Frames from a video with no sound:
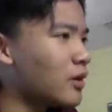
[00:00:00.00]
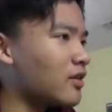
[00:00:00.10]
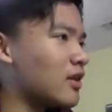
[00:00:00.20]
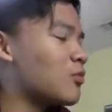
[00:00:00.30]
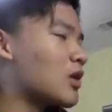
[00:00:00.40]

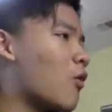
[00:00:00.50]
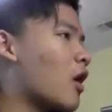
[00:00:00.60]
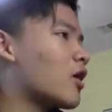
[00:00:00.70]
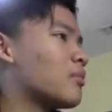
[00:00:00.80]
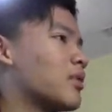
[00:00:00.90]
place and
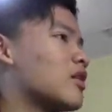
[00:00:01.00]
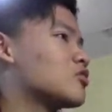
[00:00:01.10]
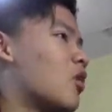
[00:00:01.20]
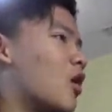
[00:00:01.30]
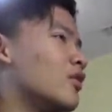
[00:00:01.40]
require players
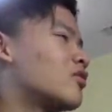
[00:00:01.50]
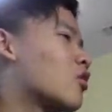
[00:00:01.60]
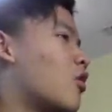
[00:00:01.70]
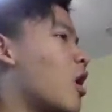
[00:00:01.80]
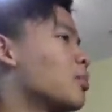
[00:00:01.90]
to
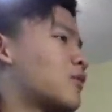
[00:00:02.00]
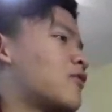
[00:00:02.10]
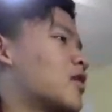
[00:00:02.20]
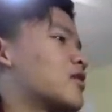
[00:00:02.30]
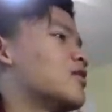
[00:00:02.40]
install
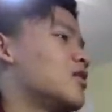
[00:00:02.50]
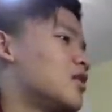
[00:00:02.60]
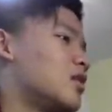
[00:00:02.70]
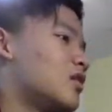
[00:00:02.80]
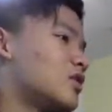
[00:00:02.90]
Optifine.
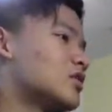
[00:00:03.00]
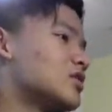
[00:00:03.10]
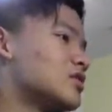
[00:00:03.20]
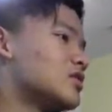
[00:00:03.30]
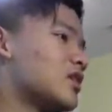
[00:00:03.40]
That's
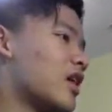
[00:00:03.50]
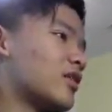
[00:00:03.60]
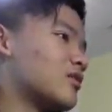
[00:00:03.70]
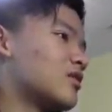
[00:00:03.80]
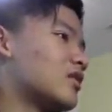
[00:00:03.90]
just
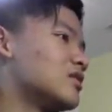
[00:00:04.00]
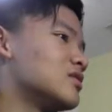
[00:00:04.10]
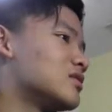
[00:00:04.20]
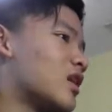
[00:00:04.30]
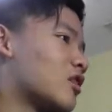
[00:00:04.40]

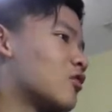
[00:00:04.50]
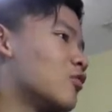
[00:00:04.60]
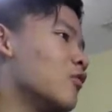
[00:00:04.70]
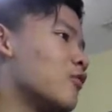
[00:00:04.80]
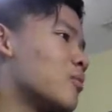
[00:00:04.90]
not
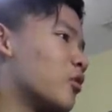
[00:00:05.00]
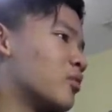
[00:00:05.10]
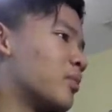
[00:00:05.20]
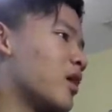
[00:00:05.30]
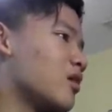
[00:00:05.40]
cool for
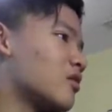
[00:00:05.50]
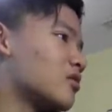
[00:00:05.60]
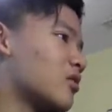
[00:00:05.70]
most players,